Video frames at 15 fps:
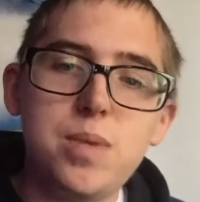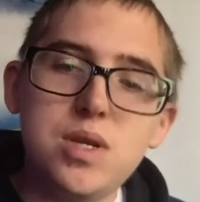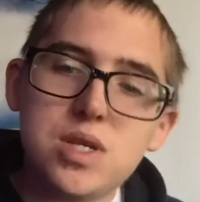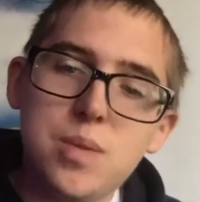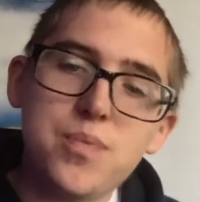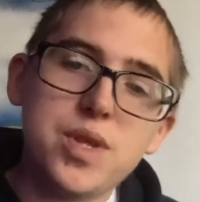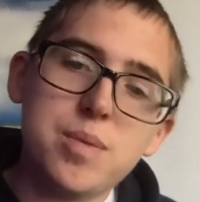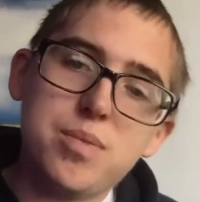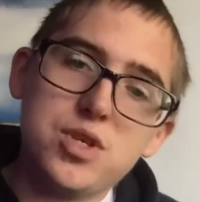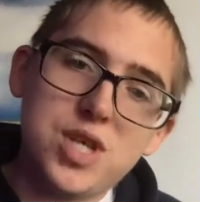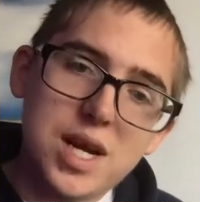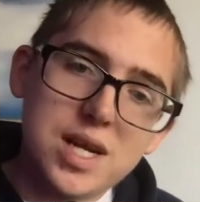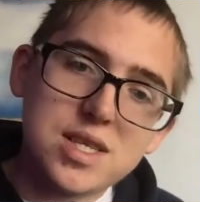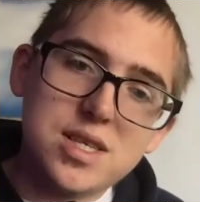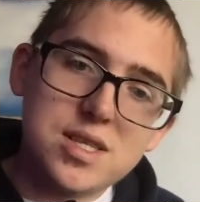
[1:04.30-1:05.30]
something
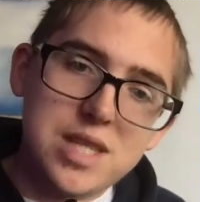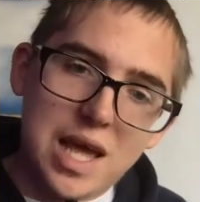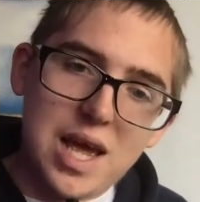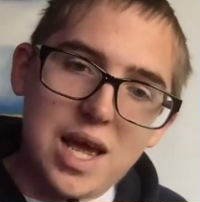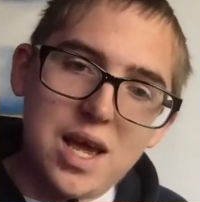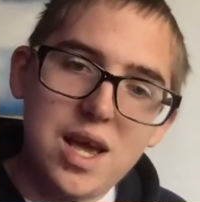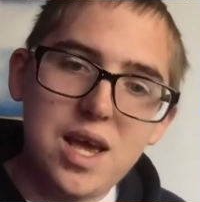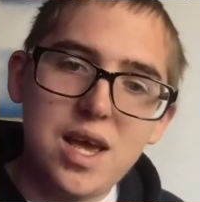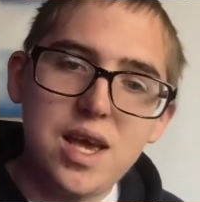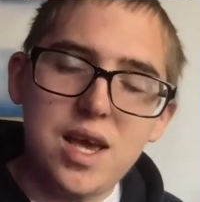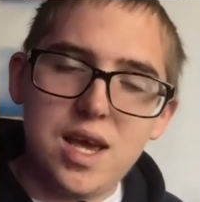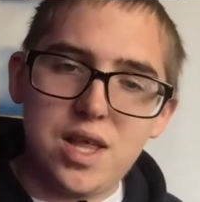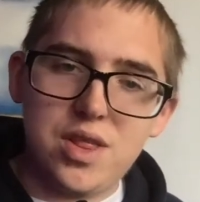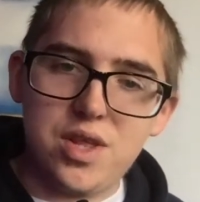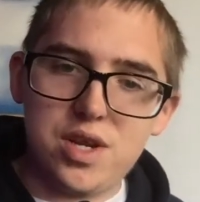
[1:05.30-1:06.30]
projected there
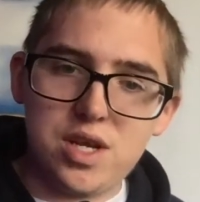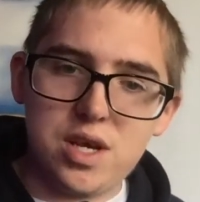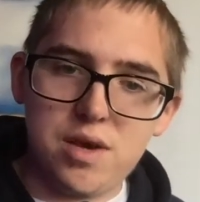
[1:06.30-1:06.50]
in the near